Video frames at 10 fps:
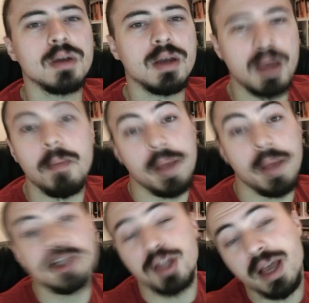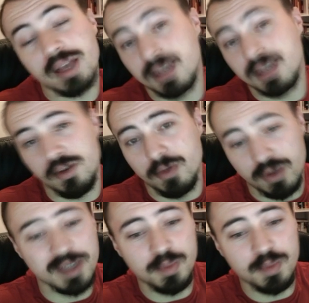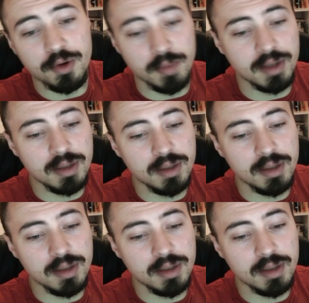and I'm actually asking you to experiment